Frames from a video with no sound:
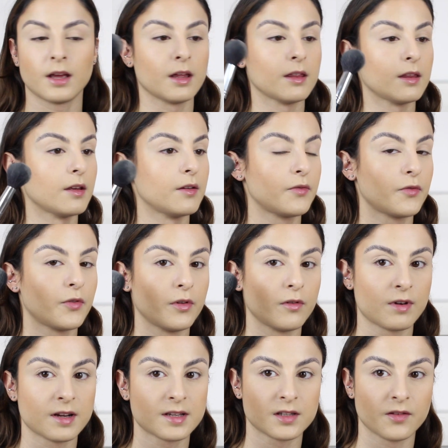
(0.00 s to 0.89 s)
and then for
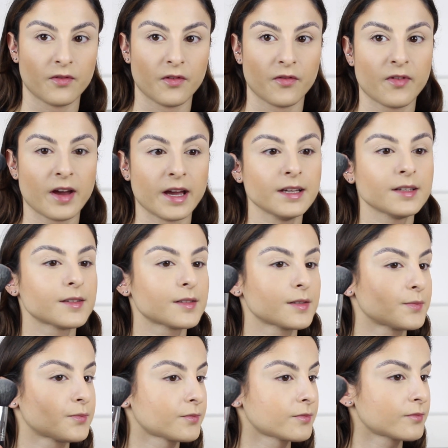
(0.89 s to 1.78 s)
the rest of the
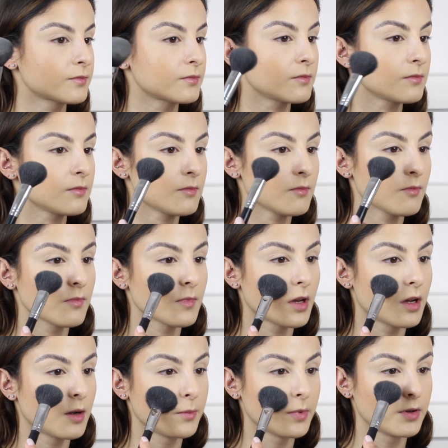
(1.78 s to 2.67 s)
face,
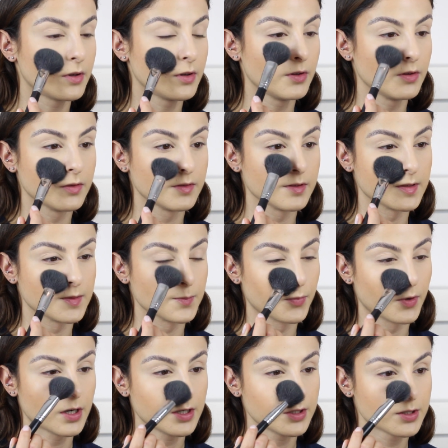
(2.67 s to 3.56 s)
I'm gonna use this
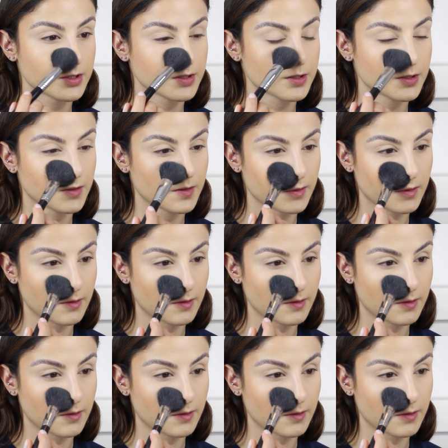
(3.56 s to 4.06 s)
brush.